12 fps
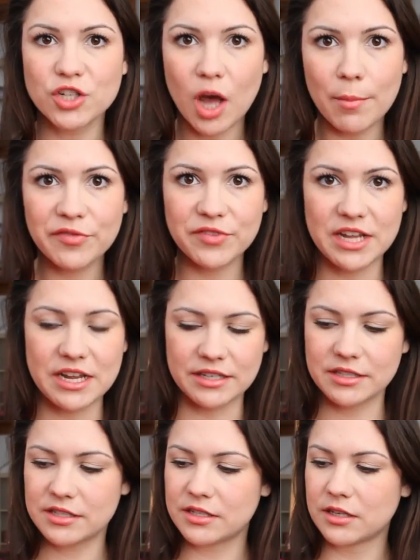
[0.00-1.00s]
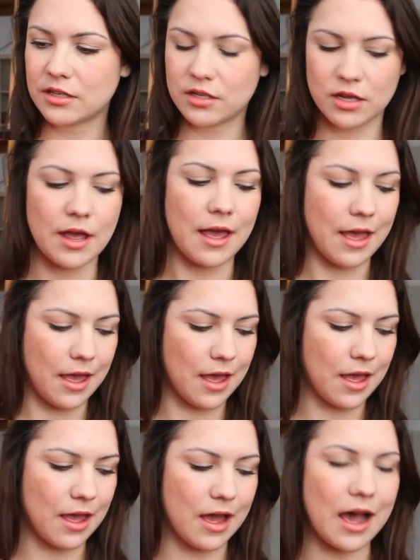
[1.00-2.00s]
top of this,
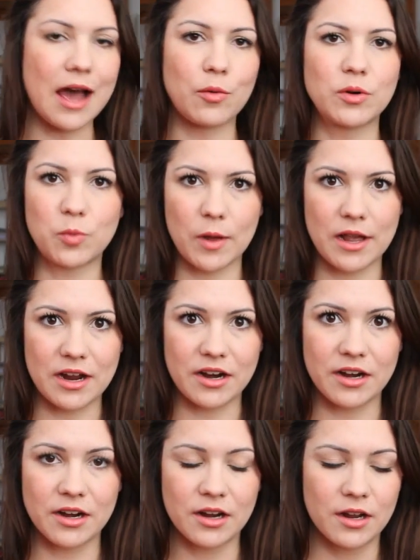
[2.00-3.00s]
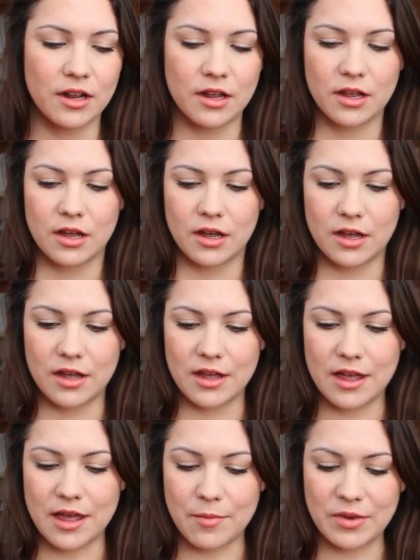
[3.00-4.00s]
I would wear
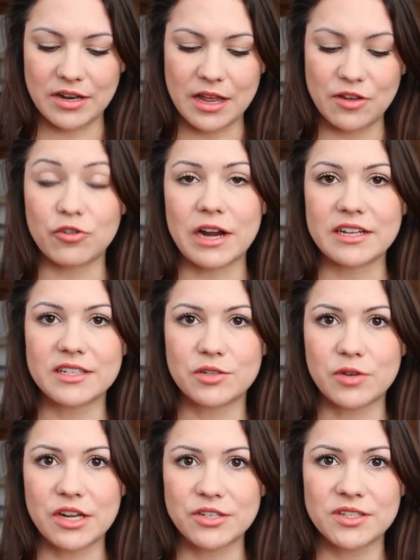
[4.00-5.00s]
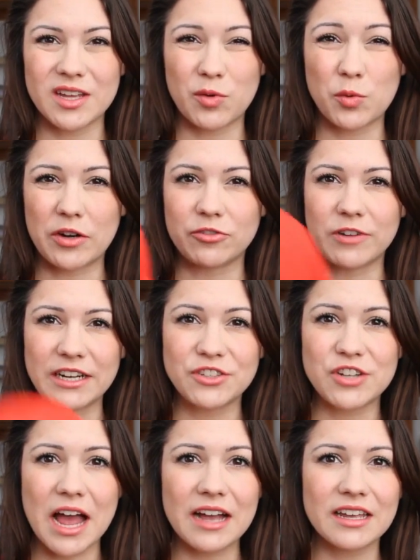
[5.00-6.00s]
in rainy situations I would wear a rain
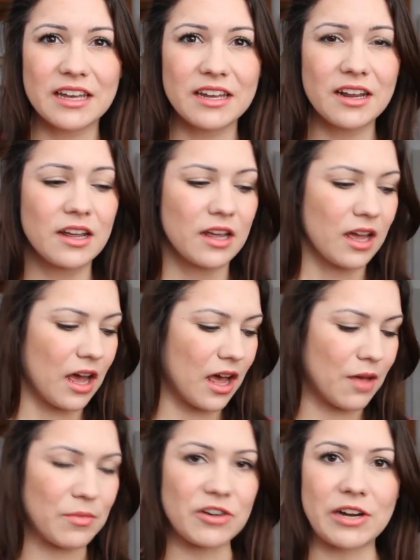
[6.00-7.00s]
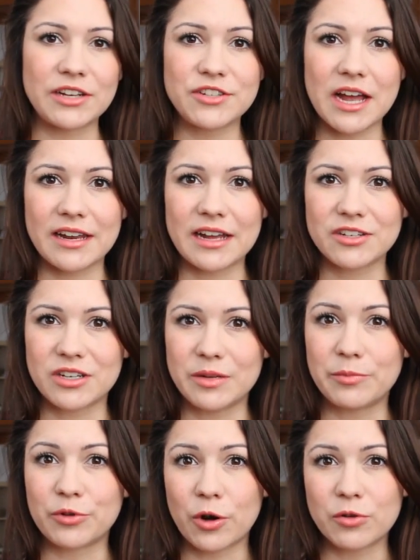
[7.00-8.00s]
jacket. My rain jacket actually
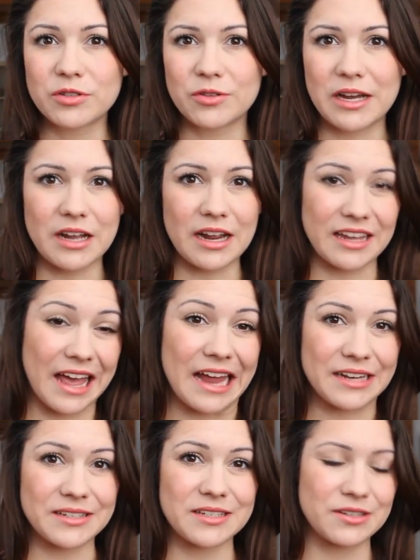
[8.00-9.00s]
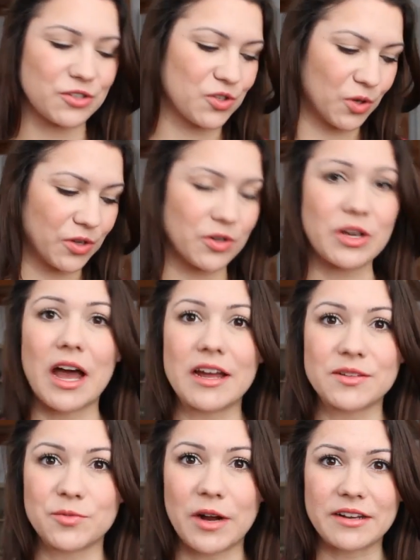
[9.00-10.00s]
broke, so I can't show you
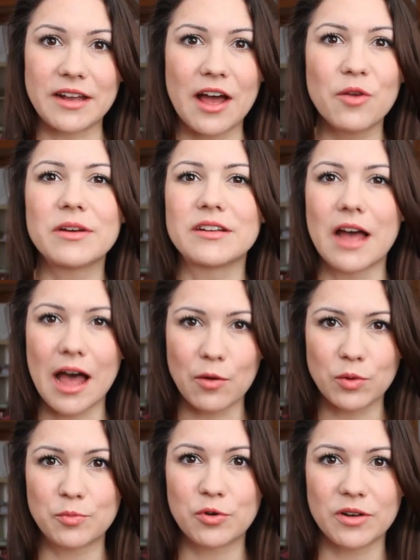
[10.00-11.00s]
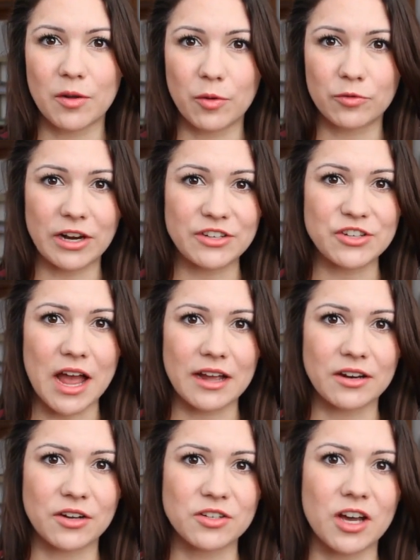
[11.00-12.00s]
guys now, but I would put a rain
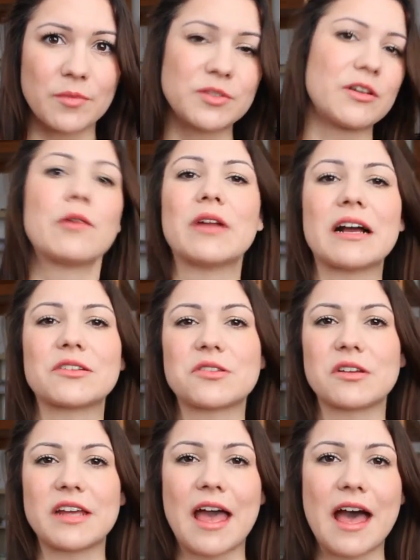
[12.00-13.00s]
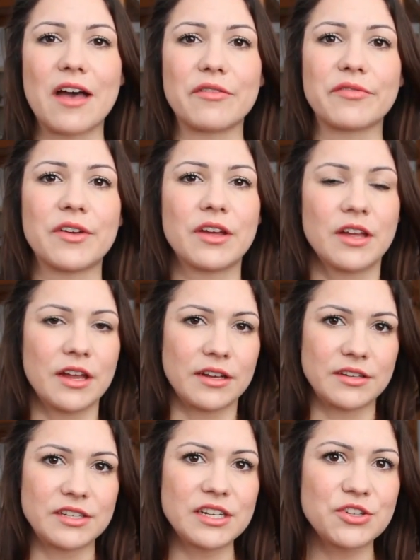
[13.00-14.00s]
jacket on top. So I would actually have
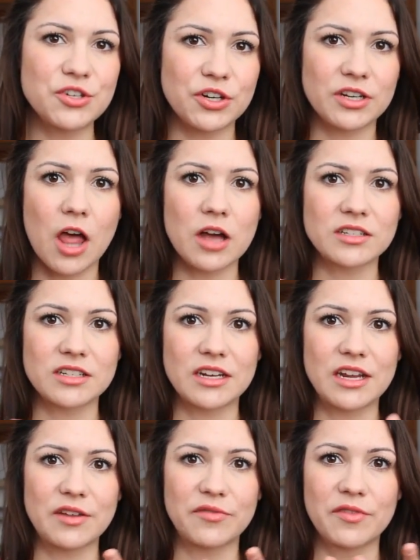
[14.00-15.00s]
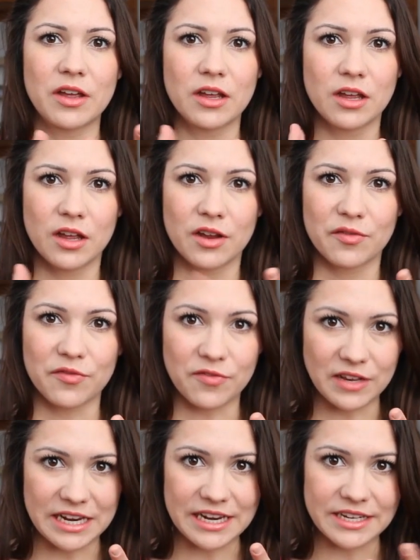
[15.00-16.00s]
the t-shirt, long sleeve,
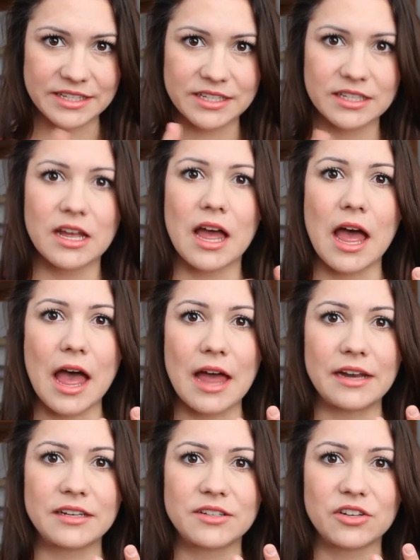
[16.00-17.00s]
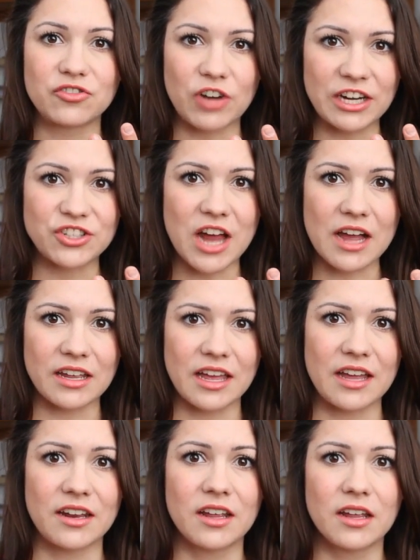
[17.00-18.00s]
fleece, and rain
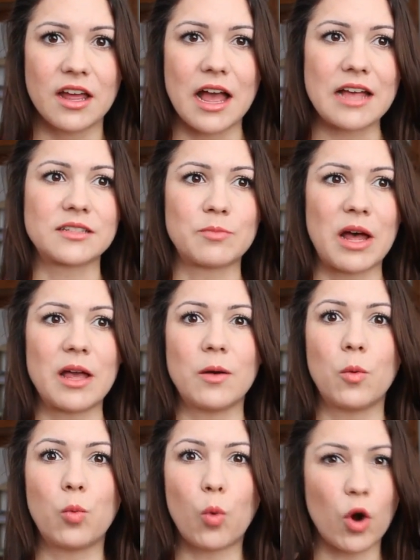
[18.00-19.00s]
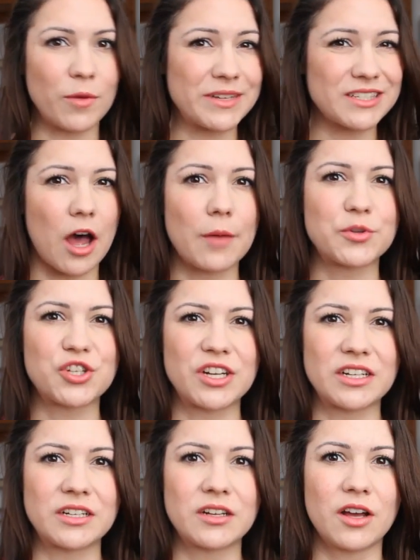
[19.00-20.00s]
jacket as my warmest
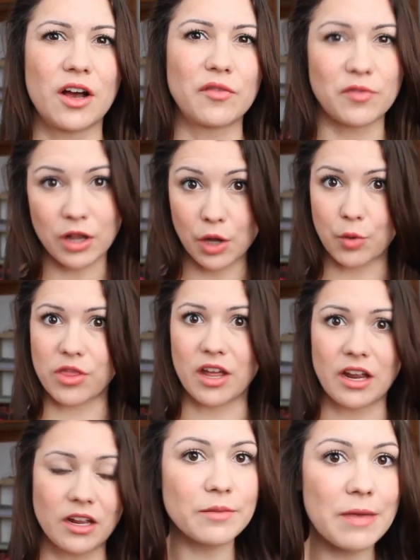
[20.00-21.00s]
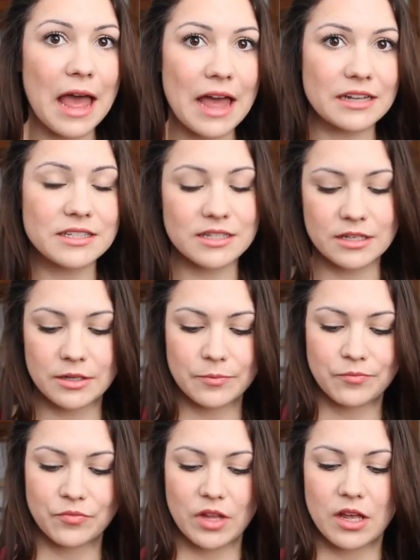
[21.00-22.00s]
option of clothing. Running pants.
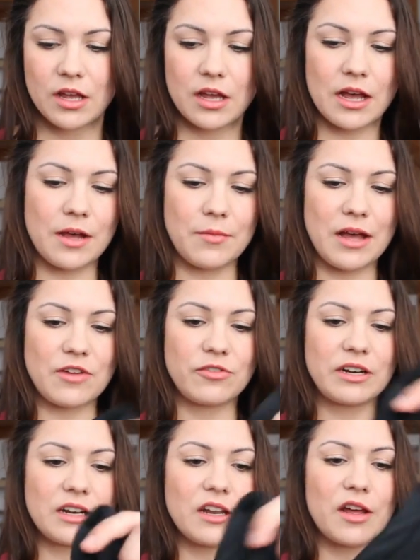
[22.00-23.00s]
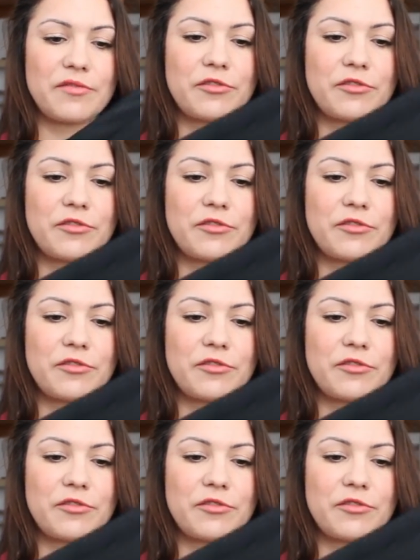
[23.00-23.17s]
I really love